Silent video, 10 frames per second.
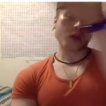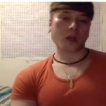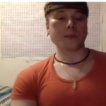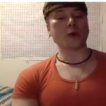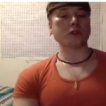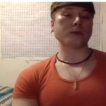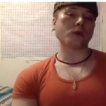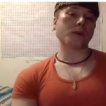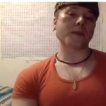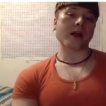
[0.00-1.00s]
In
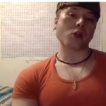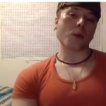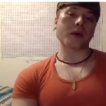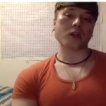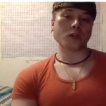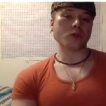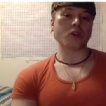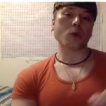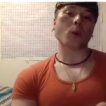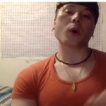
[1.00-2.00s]
multiple myeloma, you
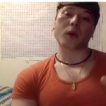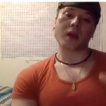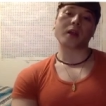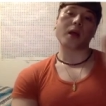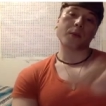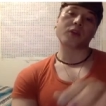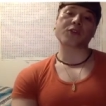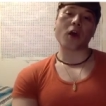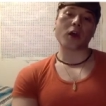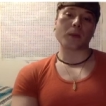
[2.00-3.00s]
do. Okay, a lot we can
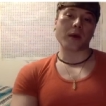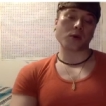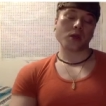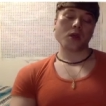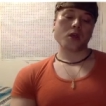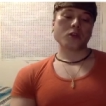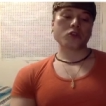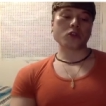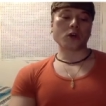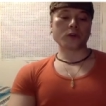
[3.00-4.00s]
talk about.
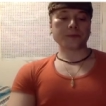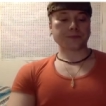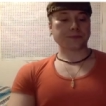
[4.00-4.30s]
So,